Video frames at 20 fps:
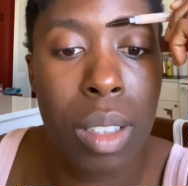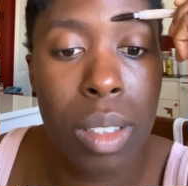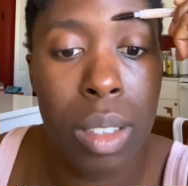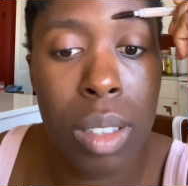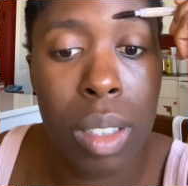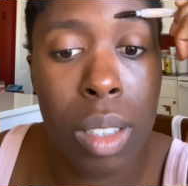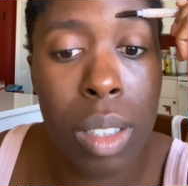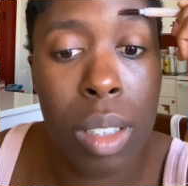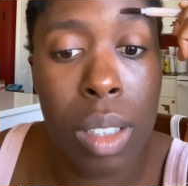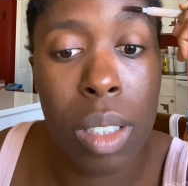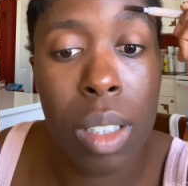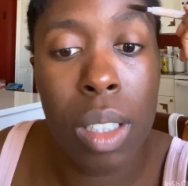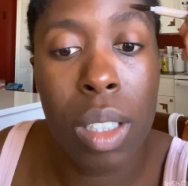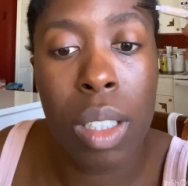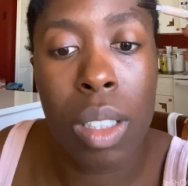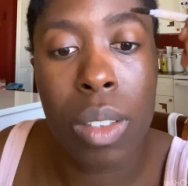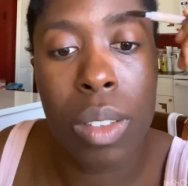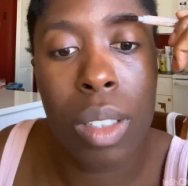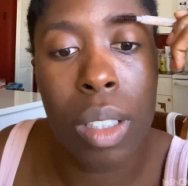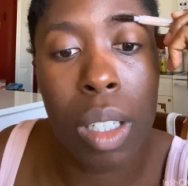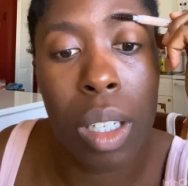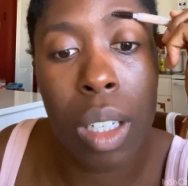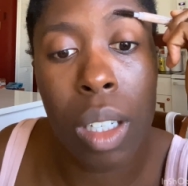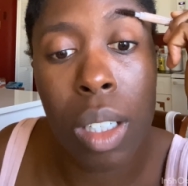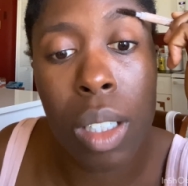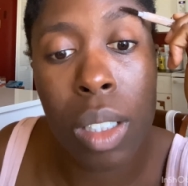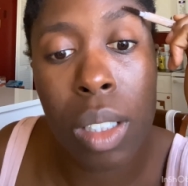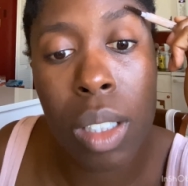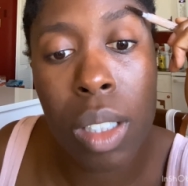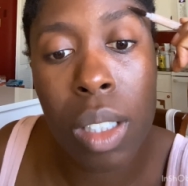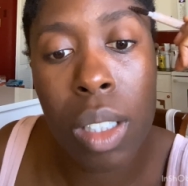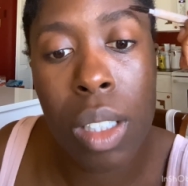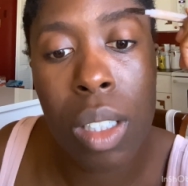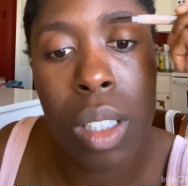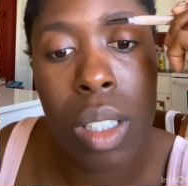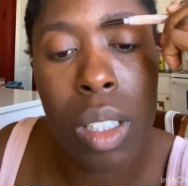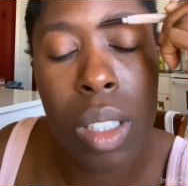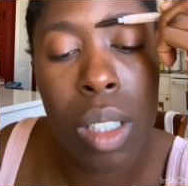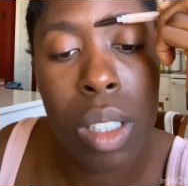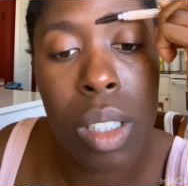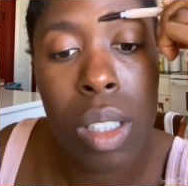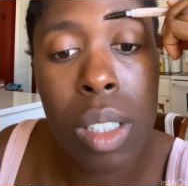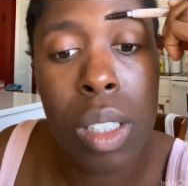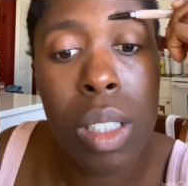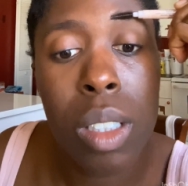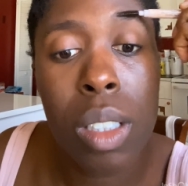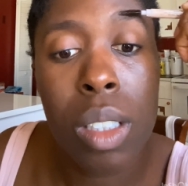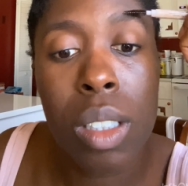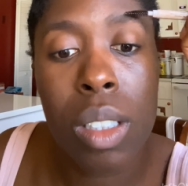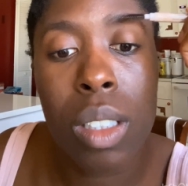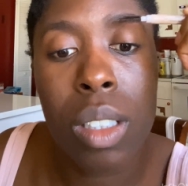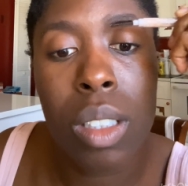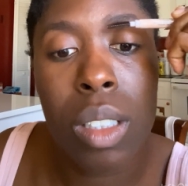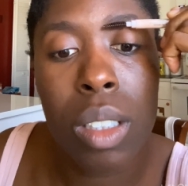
look different already? All right.